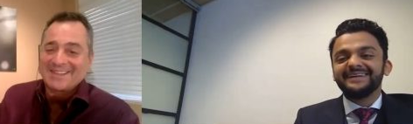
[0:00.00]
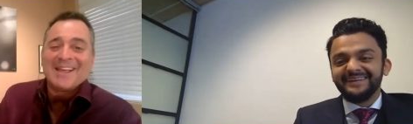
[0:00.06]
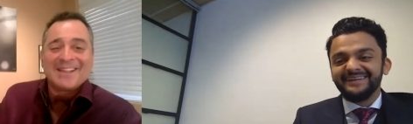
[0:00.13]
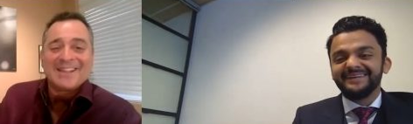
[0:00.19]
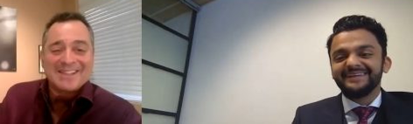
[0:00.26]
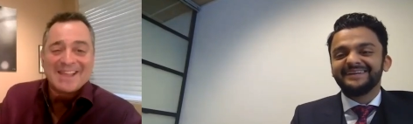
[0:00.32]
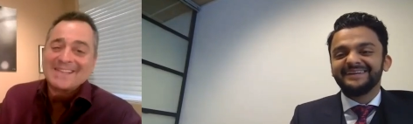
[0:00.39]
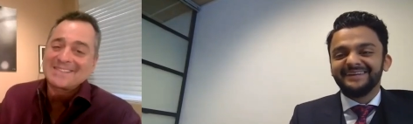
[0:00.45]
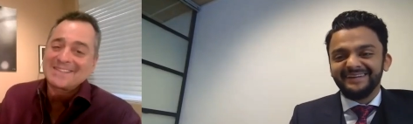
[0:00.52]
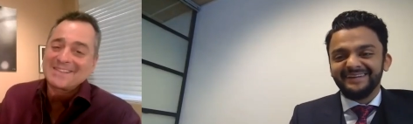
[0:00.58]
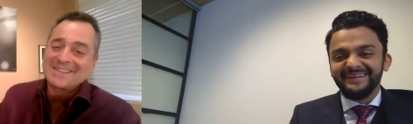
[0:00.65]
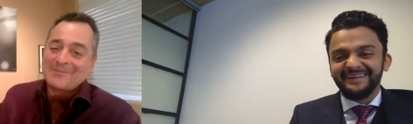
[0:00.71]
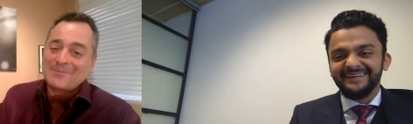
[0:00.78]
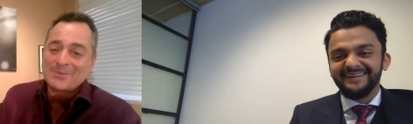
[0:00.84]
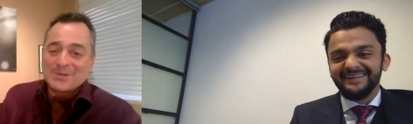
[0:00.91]
Speaker 1: Thanks a lot
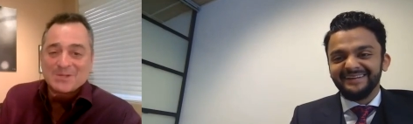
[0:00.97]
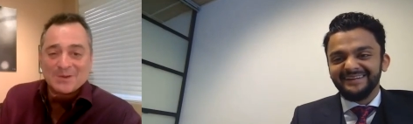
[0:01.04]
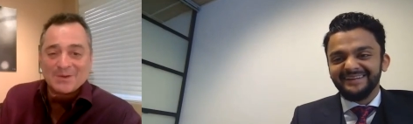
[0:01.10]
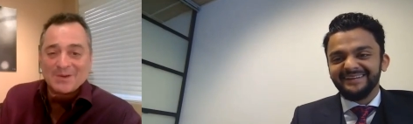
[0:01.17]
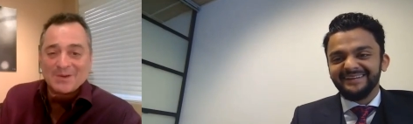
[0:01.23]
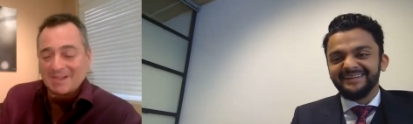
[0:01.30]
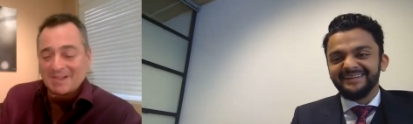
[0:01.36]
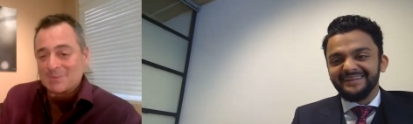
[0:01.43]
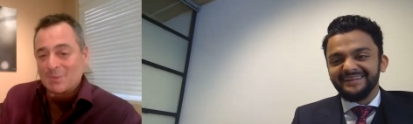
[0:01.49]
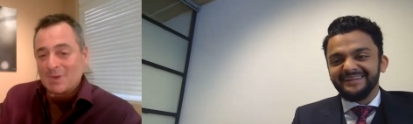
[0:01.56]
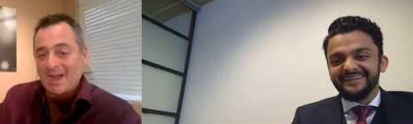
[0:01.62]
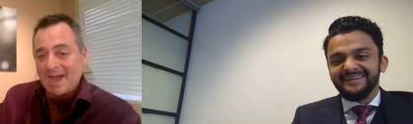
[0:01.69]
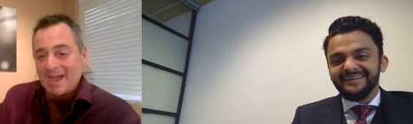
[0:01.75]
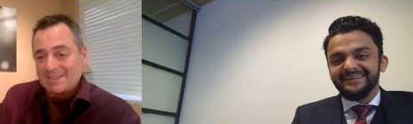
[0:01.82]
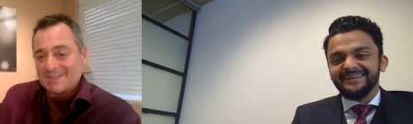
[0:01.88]
for joining us,
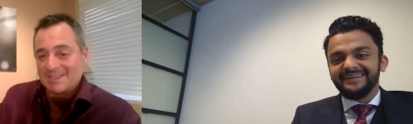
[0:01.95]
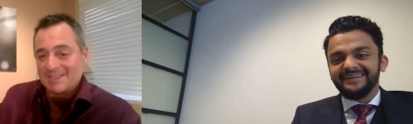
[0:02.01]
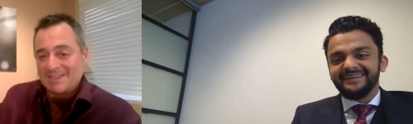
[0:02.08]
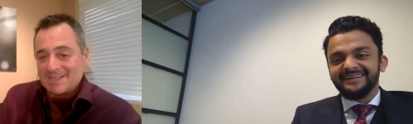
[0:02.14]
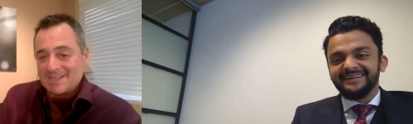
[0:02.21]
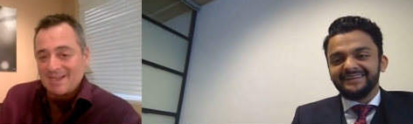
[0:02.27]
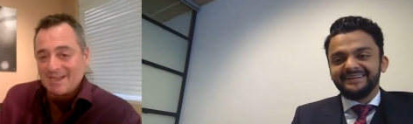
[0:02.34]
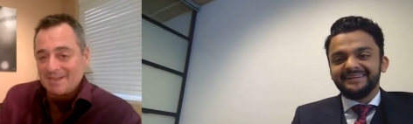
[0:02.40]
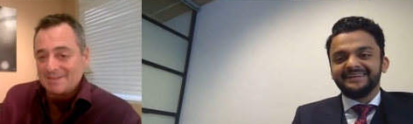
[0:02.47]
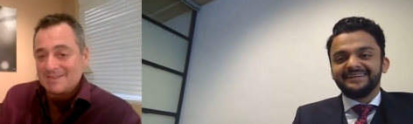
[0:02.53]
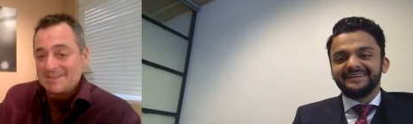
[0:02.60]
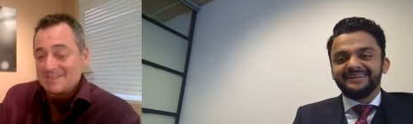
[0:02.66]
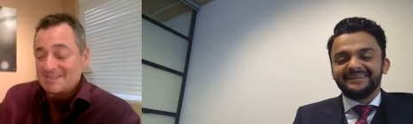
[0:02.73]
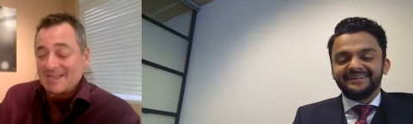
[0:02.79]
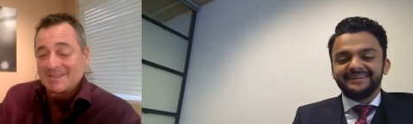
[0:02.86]
Waqaas. It
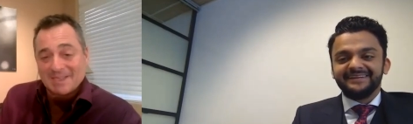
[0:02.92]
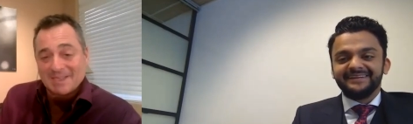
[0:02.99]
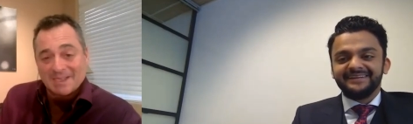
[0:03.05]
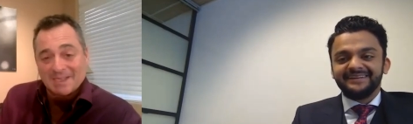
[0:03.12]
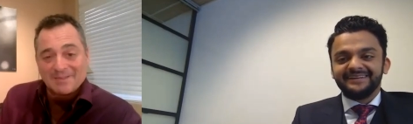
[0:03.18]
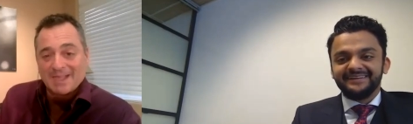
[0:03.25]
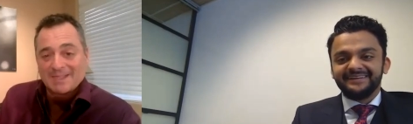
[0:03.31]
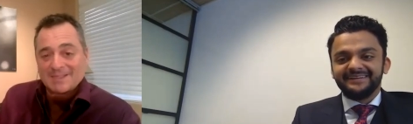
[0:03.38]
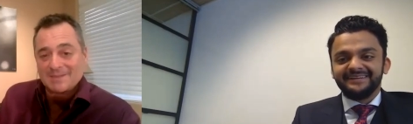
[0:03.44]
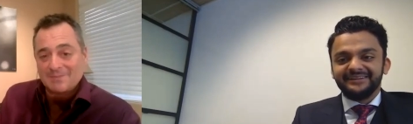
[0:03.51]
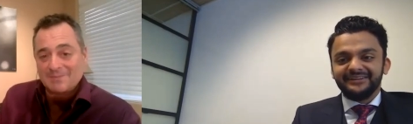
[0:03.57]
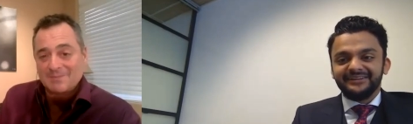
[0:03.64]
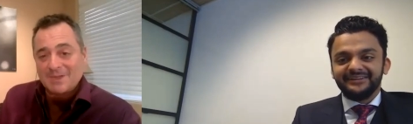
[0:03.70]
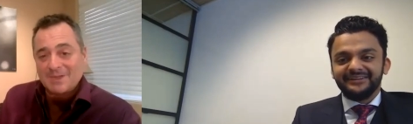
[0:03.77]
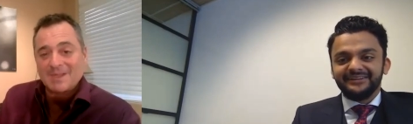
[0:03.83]
sounds like you've got some
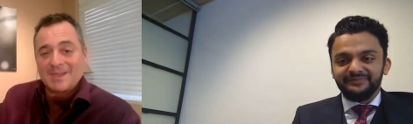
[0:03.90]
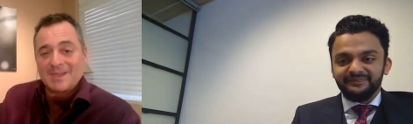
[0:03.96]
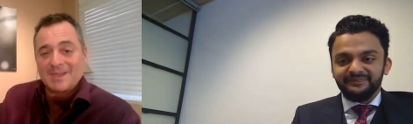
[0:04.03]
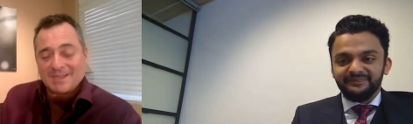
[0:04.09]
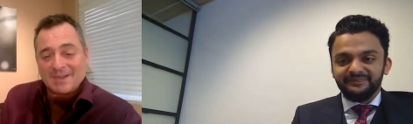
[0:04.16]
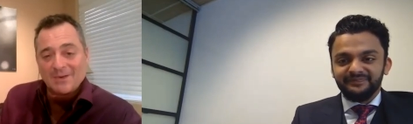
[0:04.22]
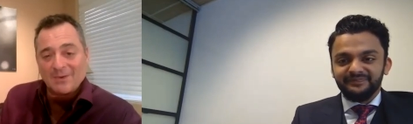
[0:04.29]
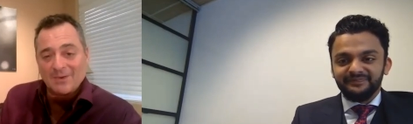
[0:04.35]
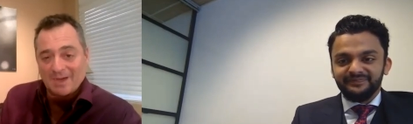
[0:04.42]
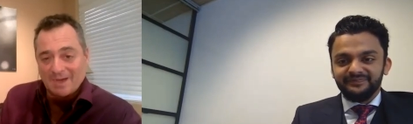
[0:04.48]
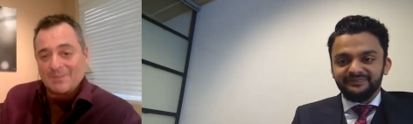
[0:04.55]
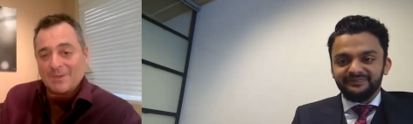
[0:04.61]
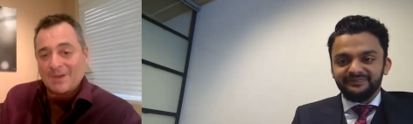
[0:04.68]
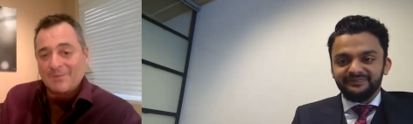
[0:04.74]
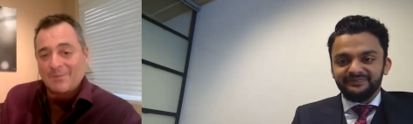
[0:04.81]
good things going. I'm
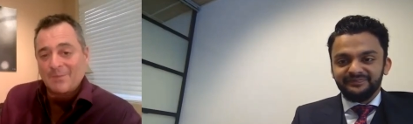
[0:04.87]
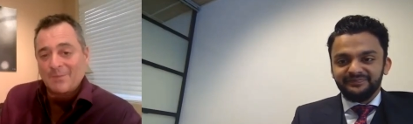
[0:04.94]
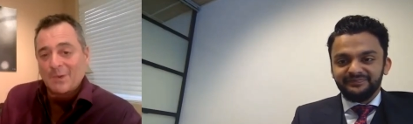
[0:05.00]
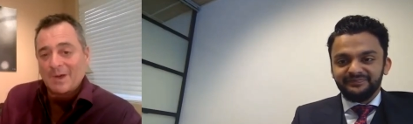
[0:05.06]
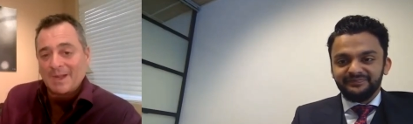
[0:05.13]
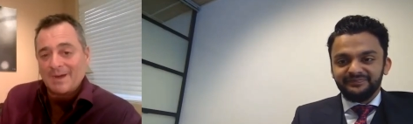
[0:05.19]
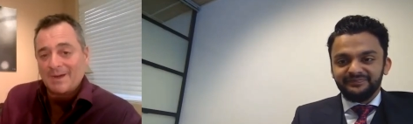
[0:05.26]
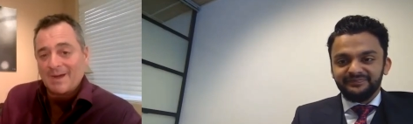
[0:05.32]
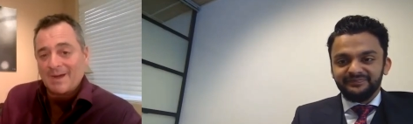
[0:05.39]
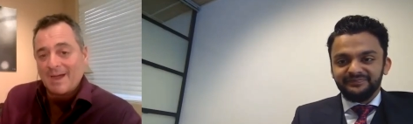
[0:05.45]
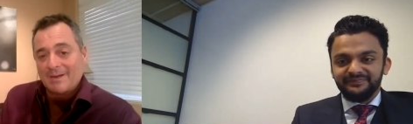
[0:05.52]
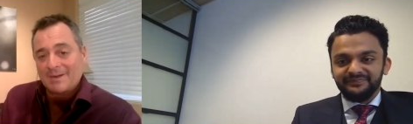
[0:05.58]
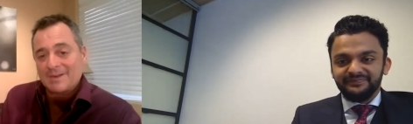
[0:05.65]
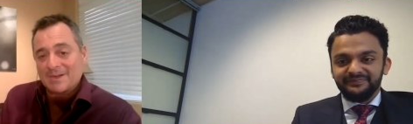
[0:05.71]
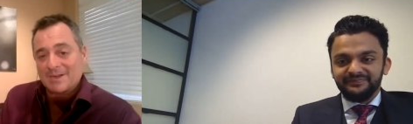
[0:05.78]
looking forward to hear how it
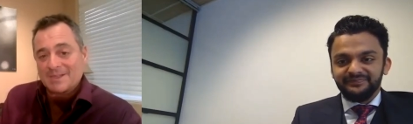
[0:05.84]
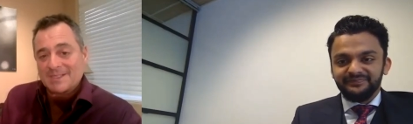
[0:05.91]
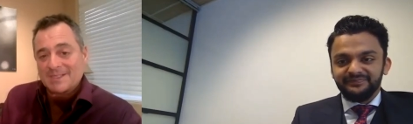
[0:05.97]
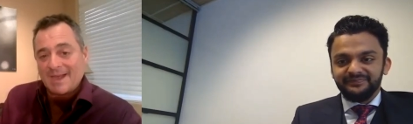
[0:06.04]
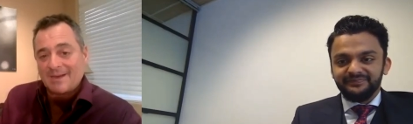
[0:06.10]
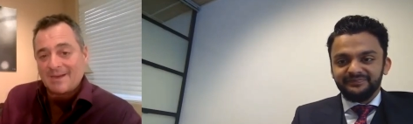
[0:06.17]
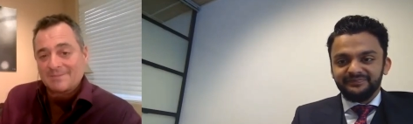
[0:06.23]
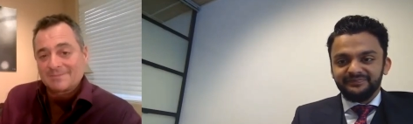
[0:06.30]
turns out.